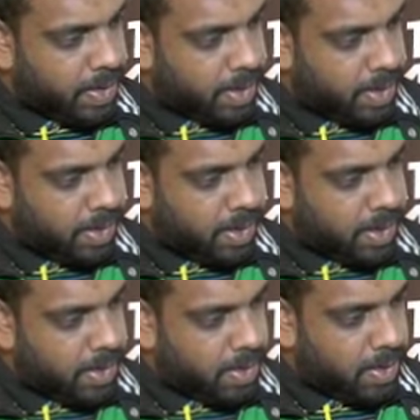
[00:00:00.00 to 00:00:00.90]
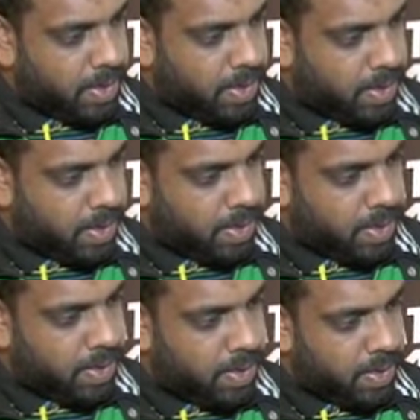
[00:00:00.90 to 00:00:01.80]

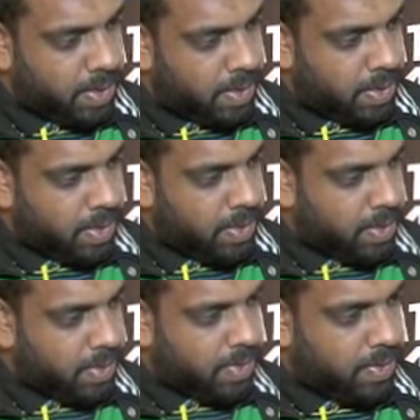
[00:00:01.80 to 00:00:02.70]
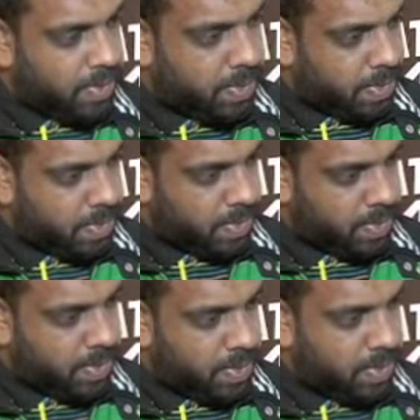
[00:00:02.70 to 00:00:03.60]

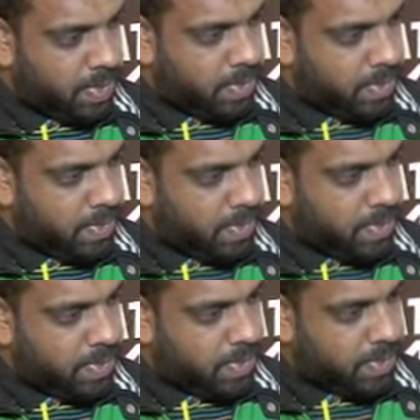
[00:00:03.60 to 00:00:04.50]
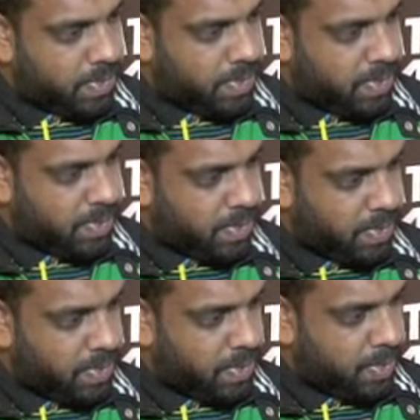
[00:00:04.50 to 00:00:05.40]

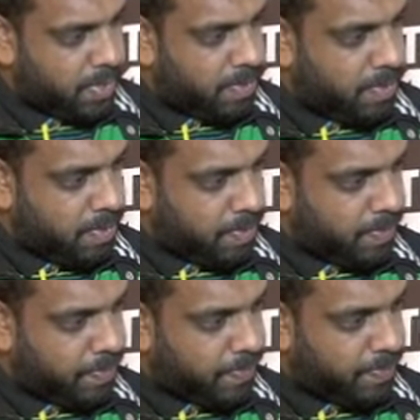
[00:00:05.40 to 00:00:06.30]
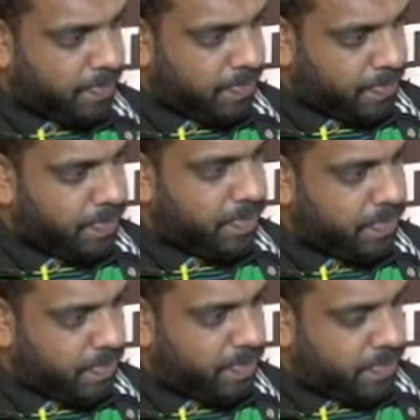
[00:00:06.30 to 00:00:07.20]

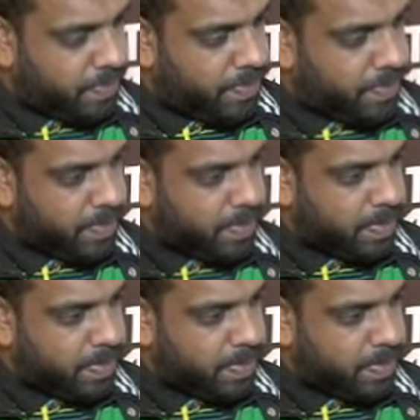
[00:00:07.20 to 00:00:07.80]
[no speech]